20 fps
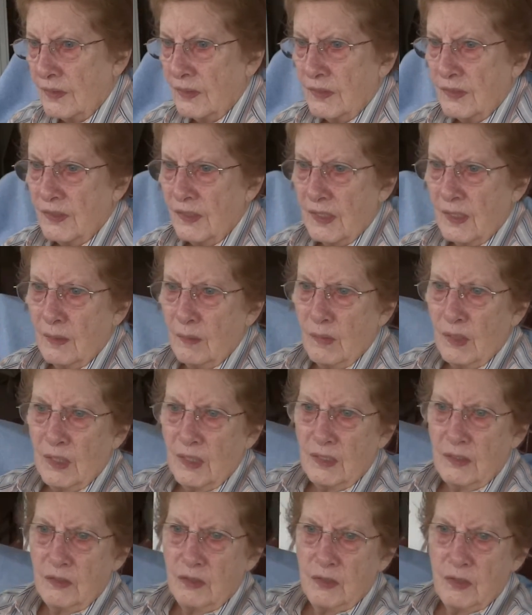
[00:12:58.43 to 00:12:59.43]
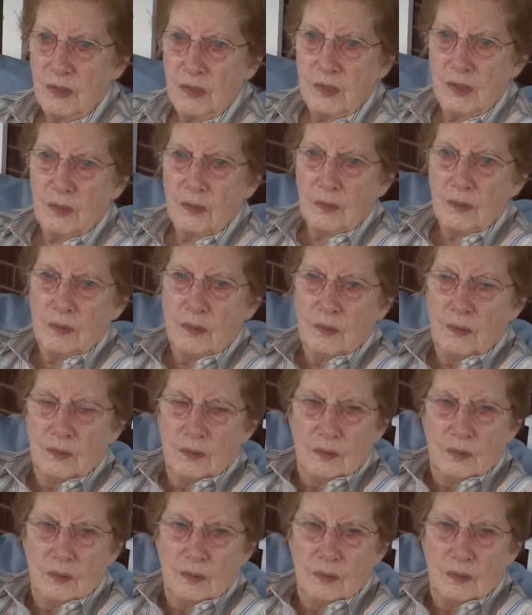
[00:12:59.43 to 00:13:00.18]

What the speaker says: the same age, so